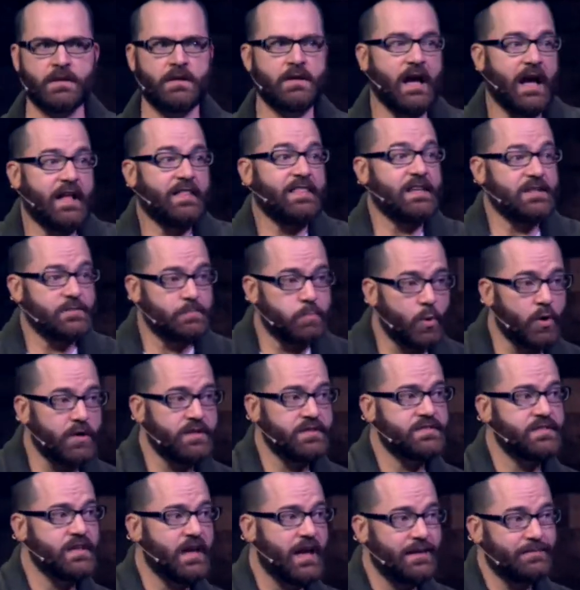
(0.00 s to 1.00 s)
At this point
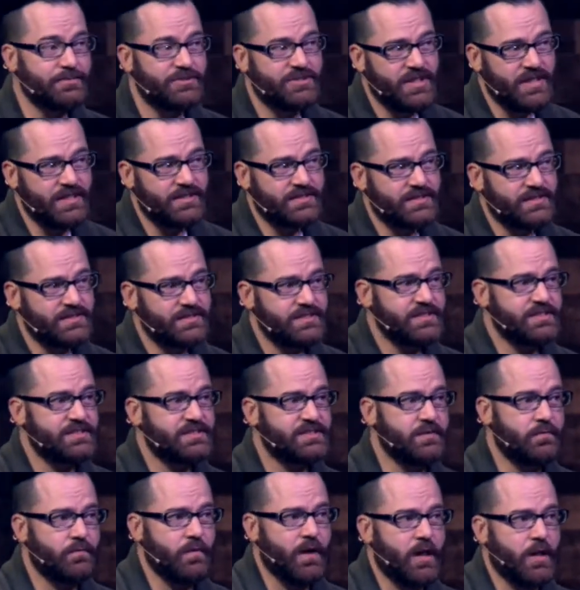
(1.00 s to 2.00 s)
in time, Jesus has
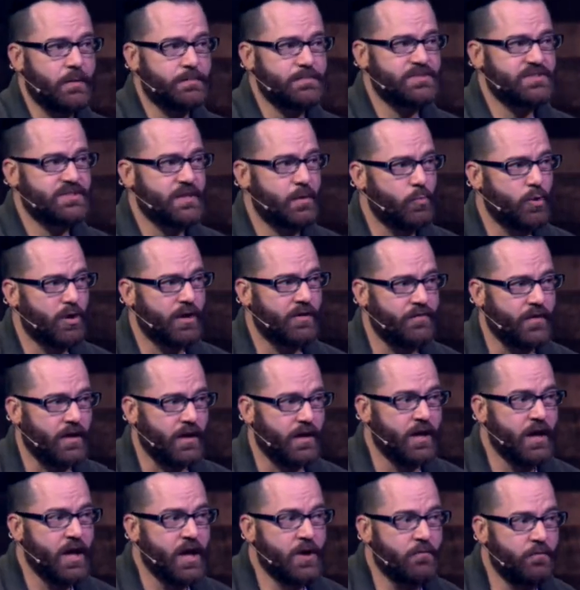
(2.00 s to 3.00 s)
developed somewhat of a
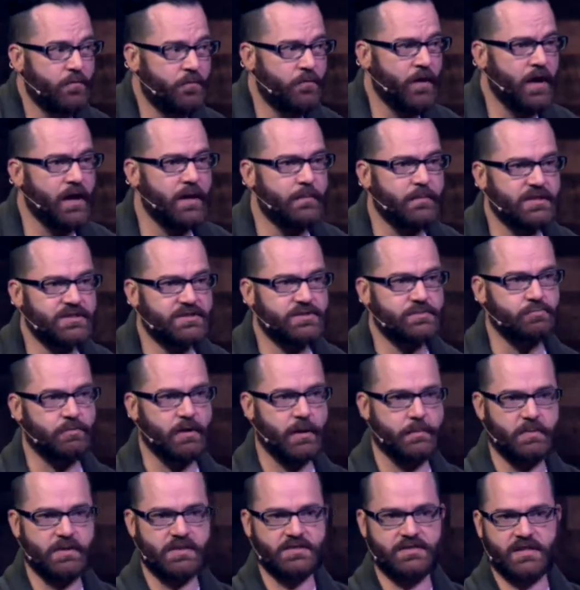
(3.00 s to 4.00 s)
famous
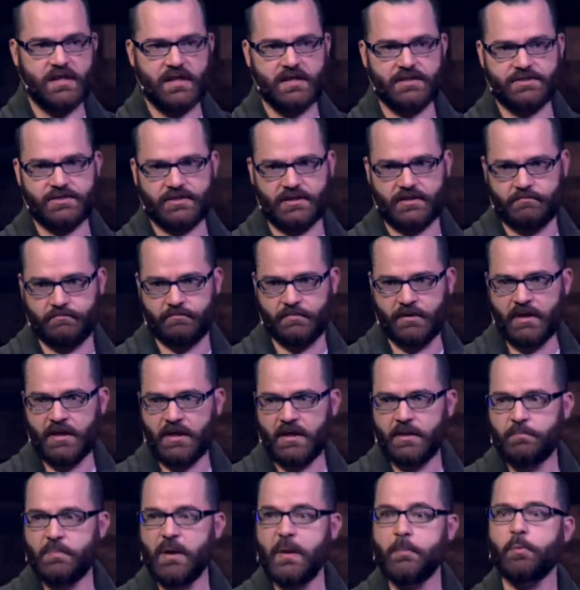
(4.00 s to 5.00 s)
reputation.
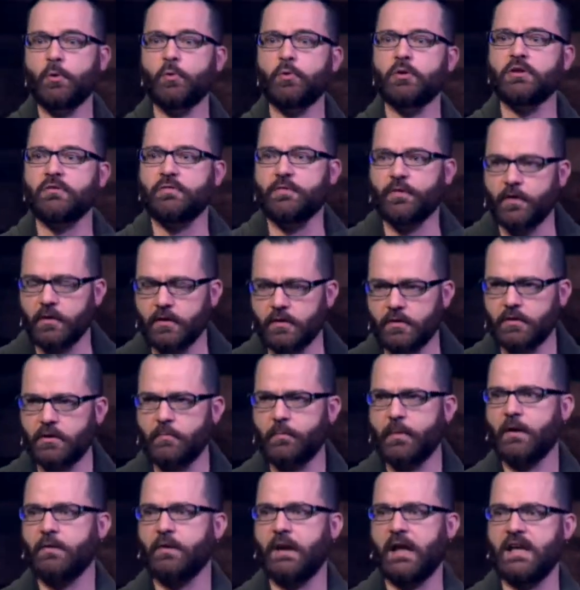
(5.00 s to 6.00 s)
People would have heard
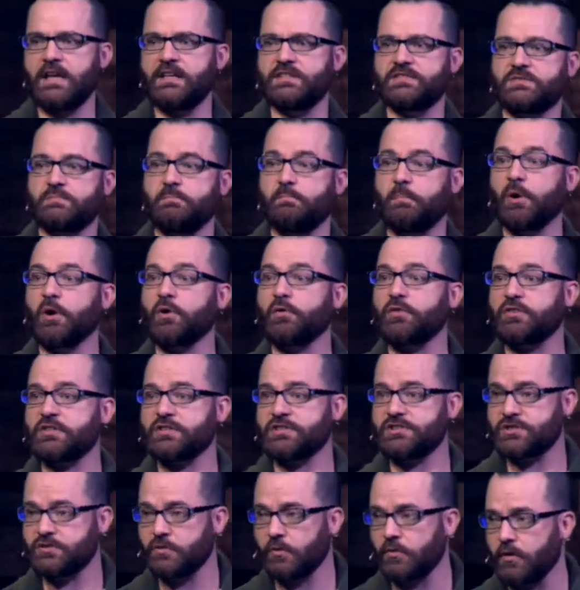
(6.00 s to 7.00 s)
about his birth
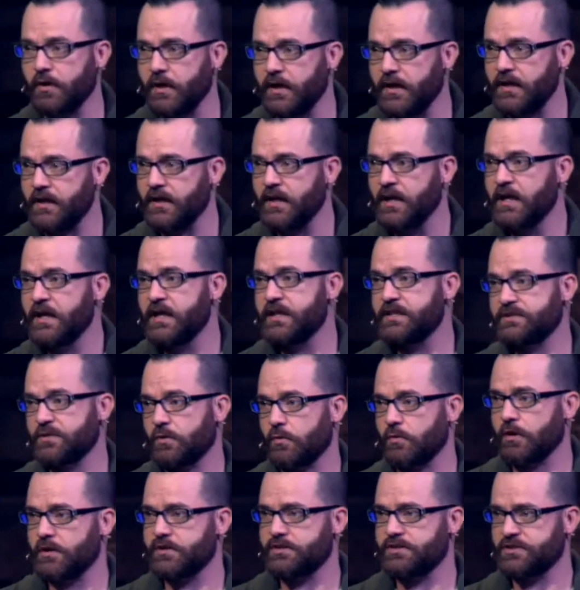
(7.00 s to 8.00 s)
story, his
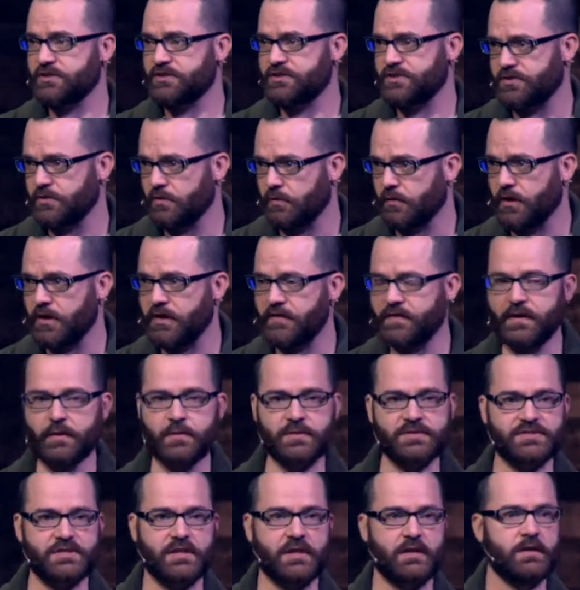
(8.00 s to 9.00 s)
origin story. There
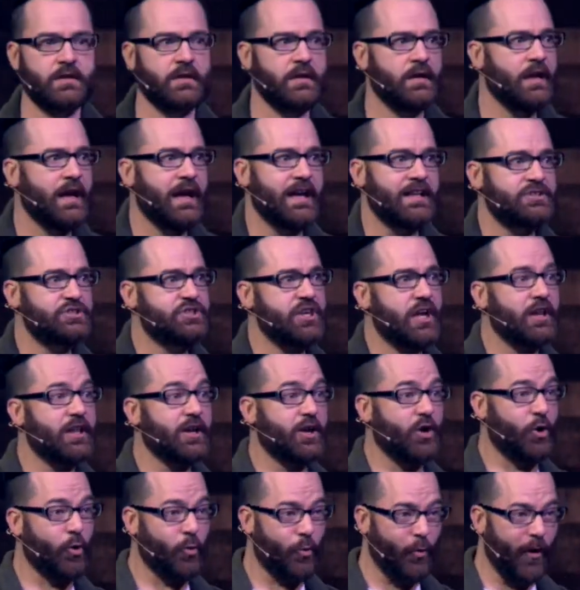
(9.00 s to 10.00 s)
was an angelic
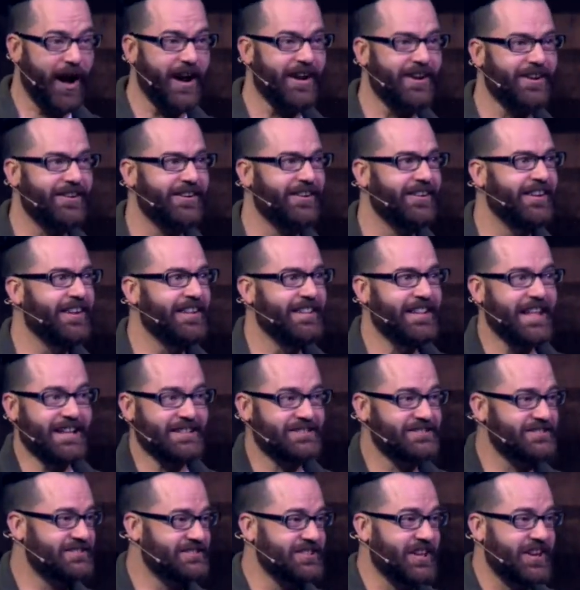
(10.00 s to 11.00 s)
choir that
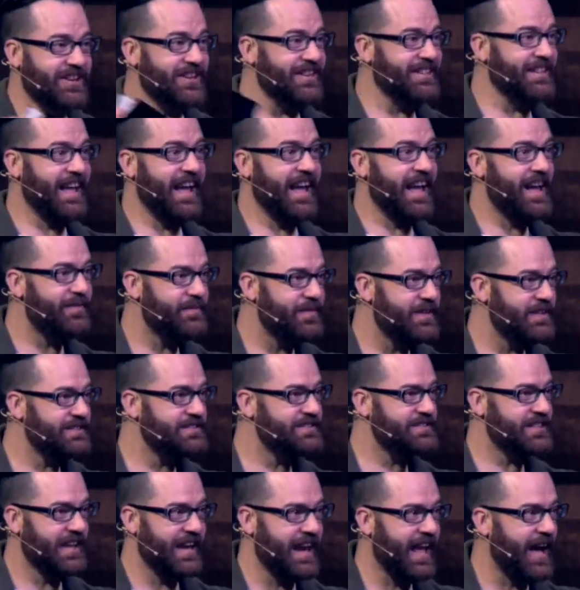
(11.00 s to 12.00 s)
sung in the
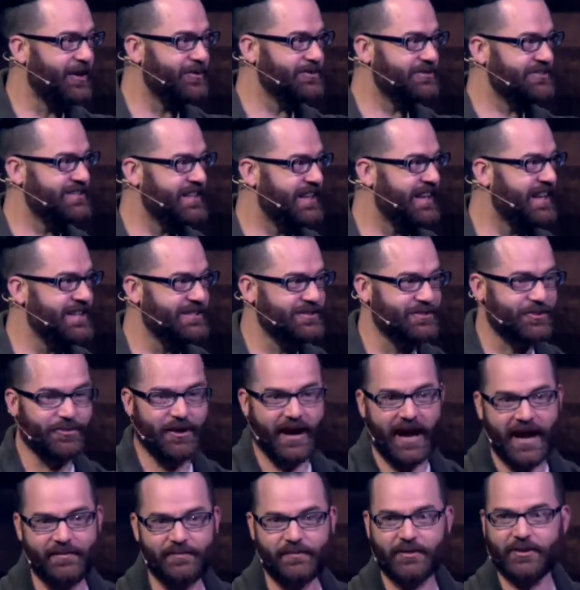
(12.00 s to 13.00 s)
heavens announcing his
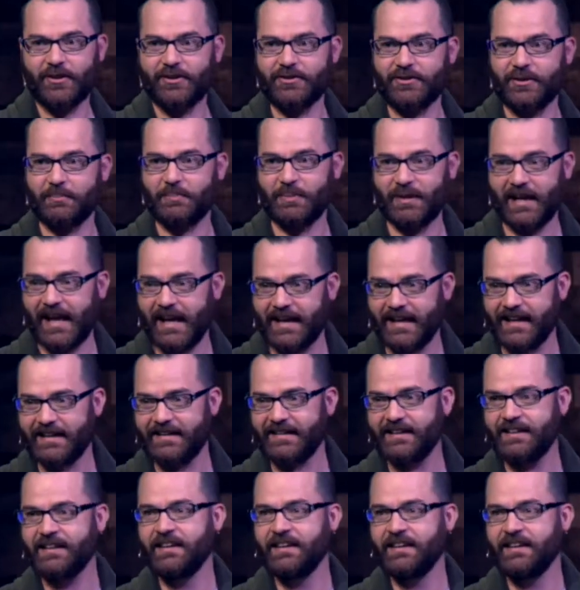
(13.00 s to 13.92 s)
arrival on the planet.